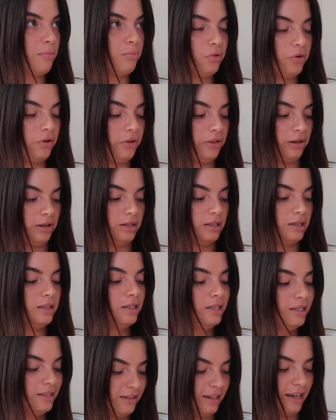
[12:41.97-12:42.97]
breathing,
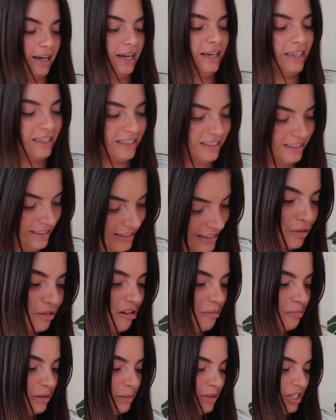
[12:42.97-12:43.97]
like
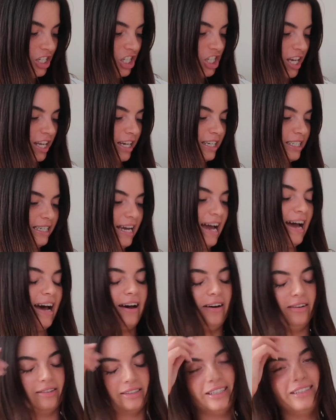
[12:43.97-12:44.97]
ribs be shutting
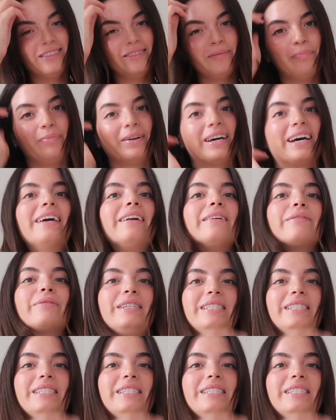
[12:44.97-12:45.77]
down, but we